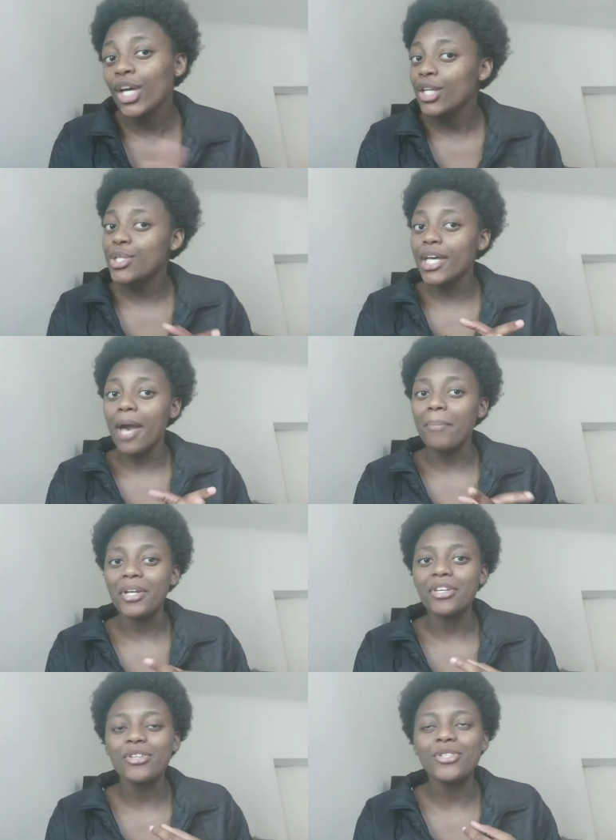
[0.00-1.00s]
to
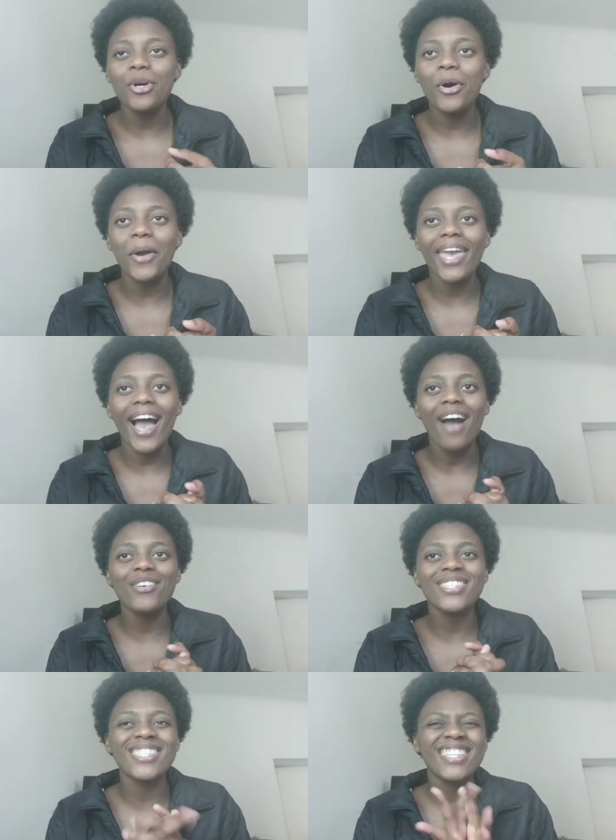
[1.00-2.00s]
accompany you. So yeah, I
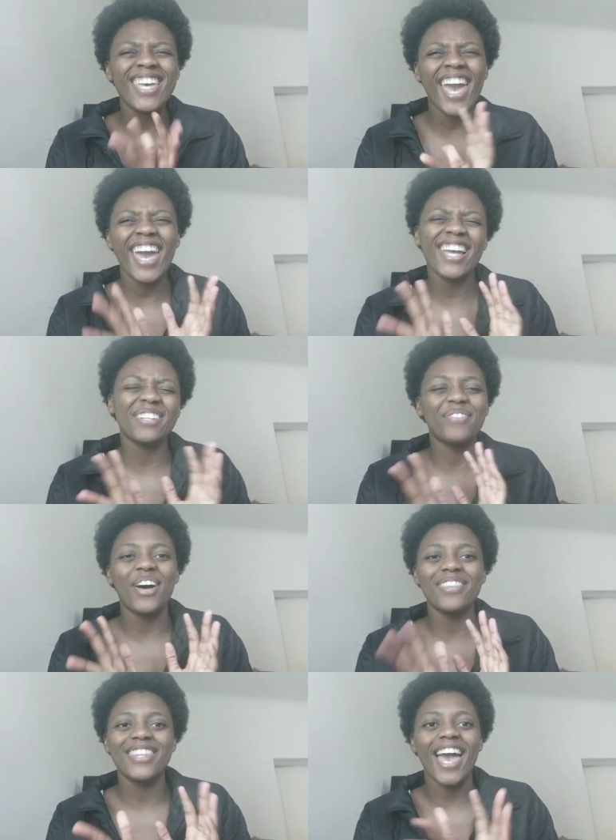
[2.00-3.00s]
was scared
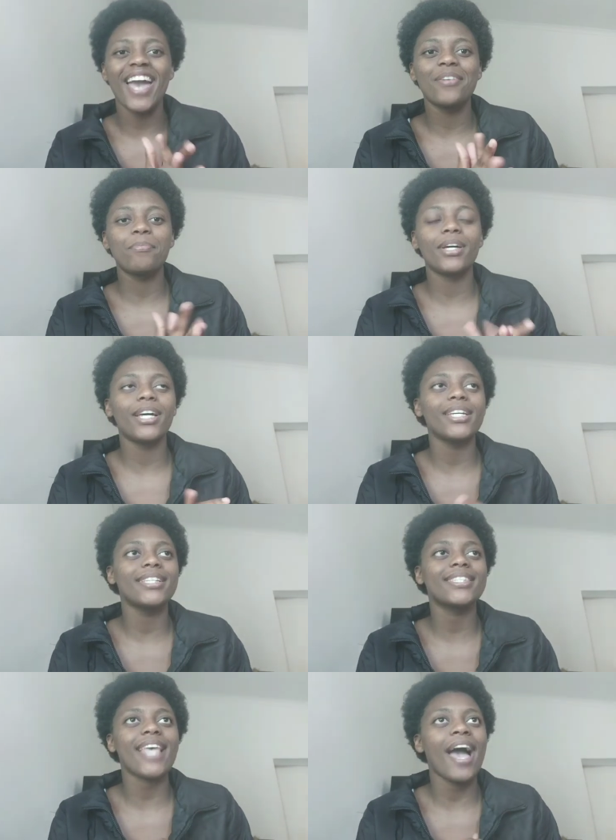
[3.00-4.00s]
about that,
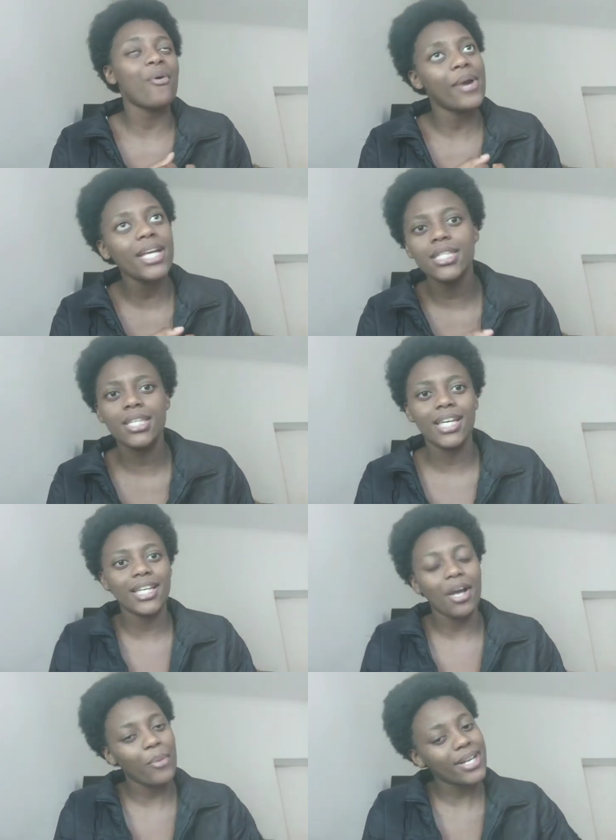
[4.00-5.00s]
but I went
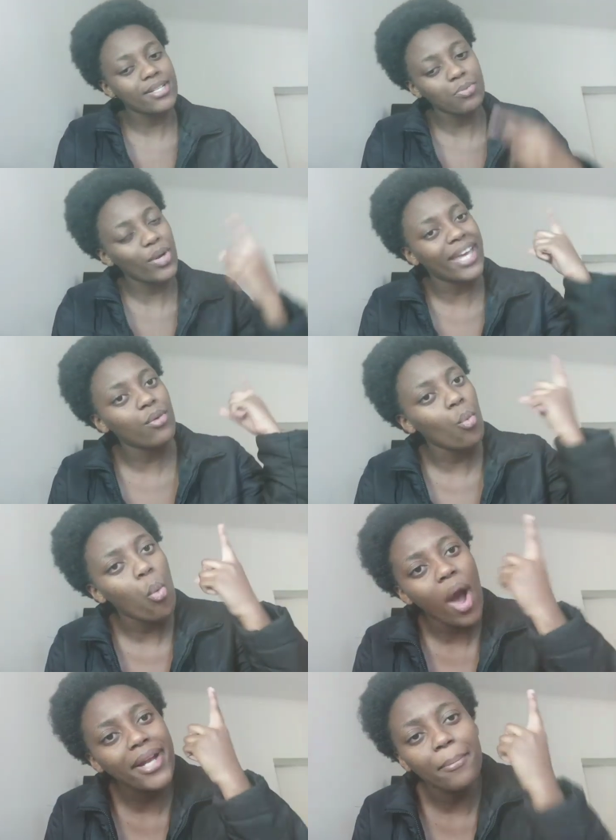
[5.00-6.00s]
in. I went in
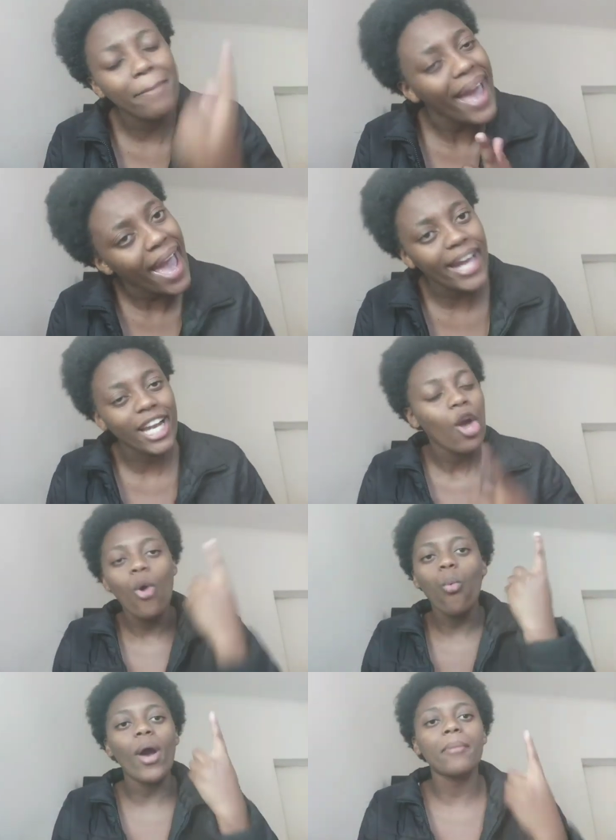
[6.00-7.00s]
one man,
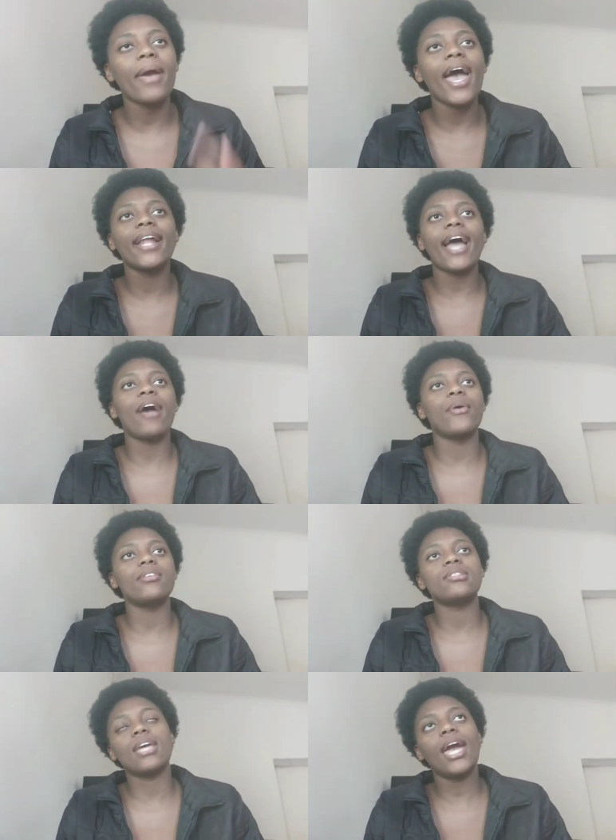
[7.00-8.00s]
I
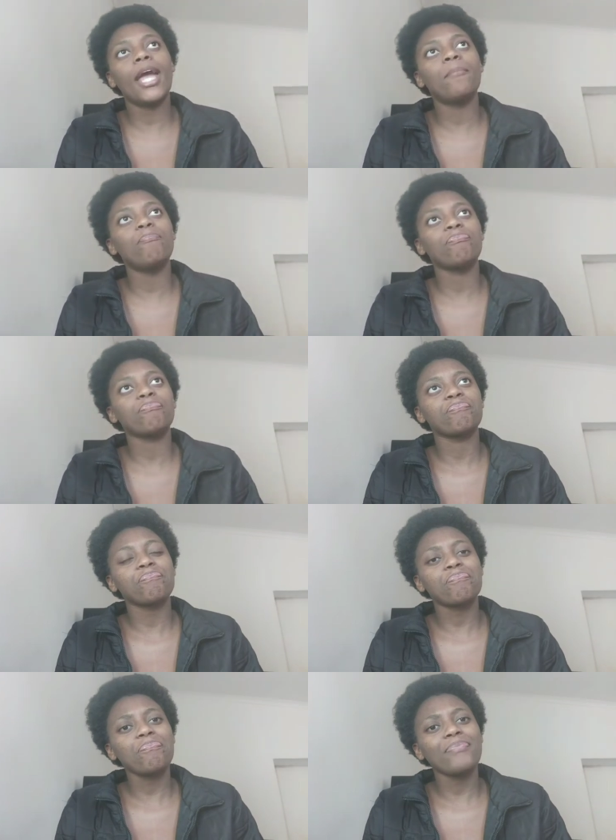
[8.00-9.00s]
went in,
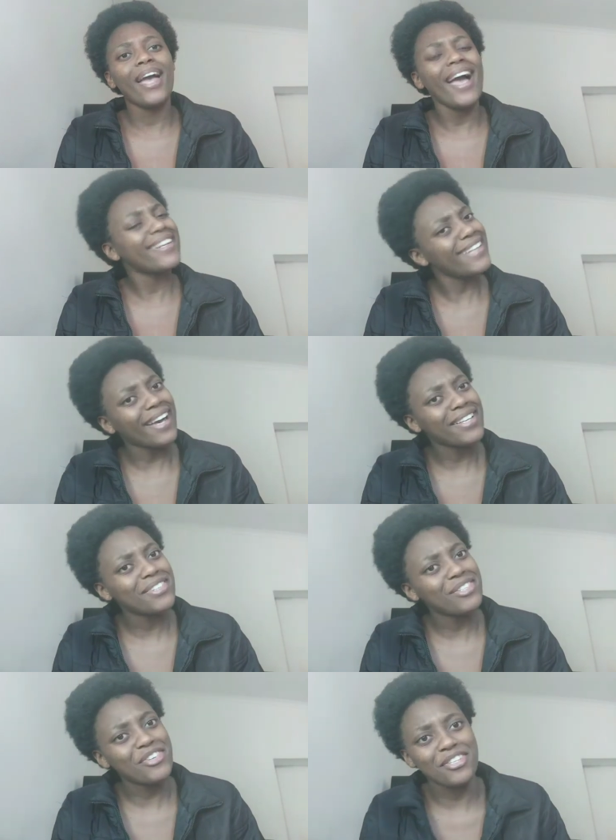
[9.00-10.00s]
and yeah,
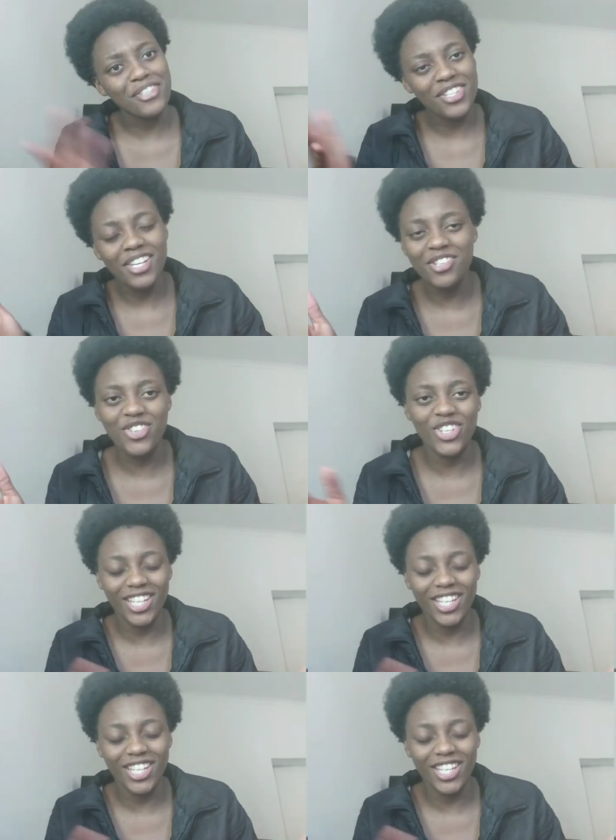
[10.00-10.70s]
the rest is history.